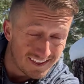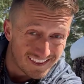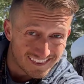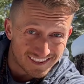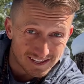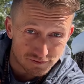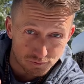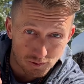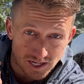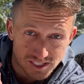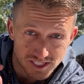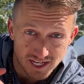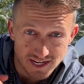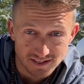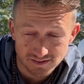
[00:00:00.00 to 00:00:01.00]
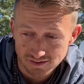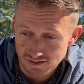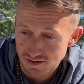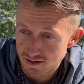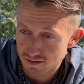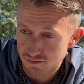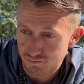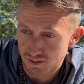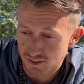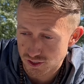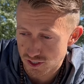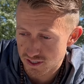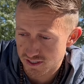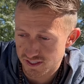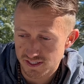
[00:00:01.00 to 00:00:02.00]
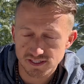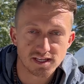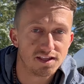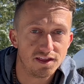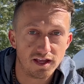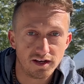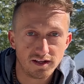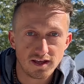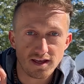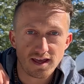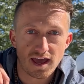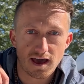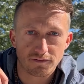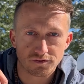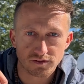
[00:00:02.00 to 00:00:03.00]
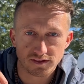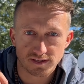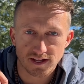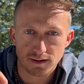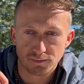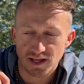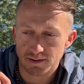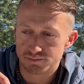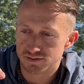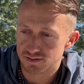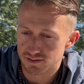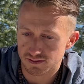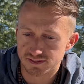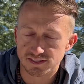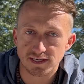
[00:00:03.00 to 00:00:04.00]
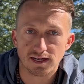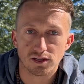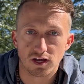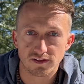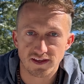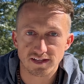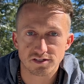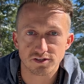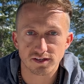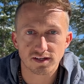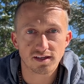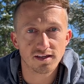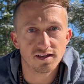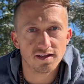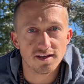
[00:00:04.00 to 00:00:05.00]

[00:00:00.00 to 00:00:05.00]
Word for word: thanks for watching guys. I'm gonna charge this and then after the time lapse, I'll see how long that took.